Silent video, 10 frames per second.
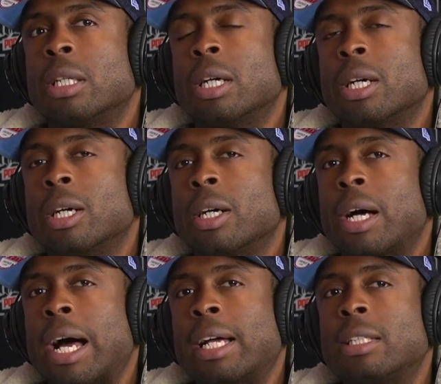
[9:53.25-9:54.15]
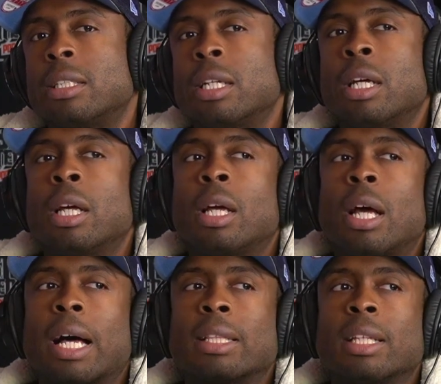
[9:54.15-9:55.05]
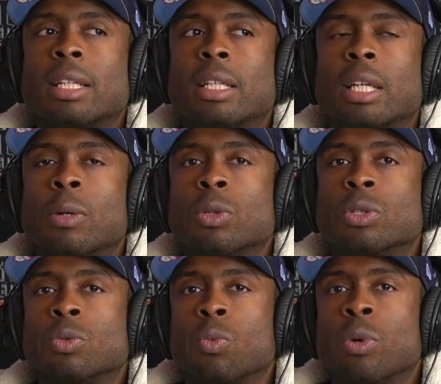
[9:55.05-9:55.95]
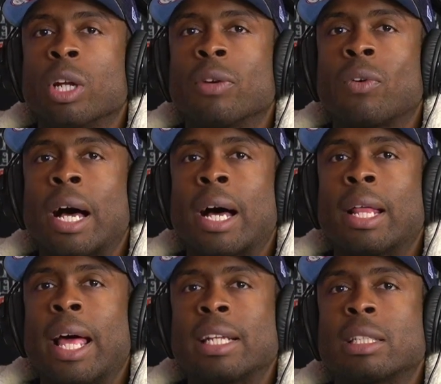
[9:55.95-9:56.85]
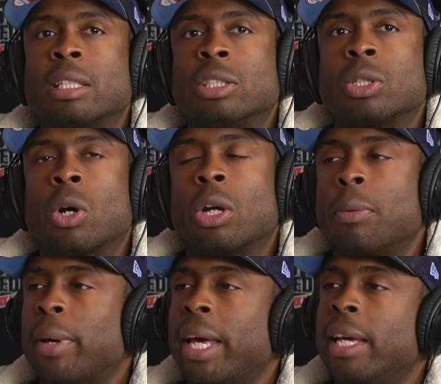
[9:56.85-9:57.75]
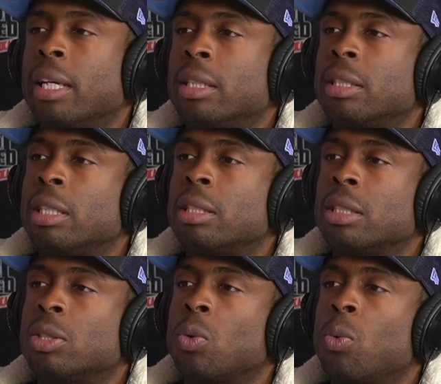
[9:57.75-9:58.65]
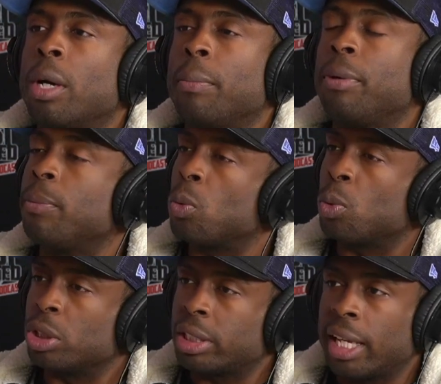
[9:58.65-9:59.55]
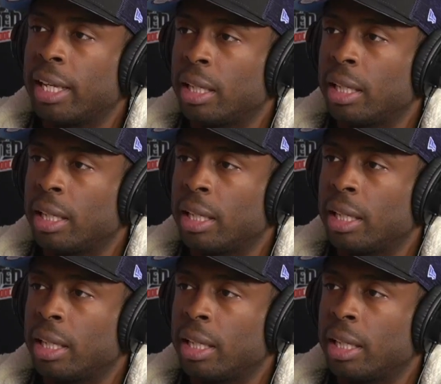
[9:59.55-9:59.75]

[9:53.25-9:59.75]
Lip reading: I I think it was whenever I actually started paying attention to what people were saying.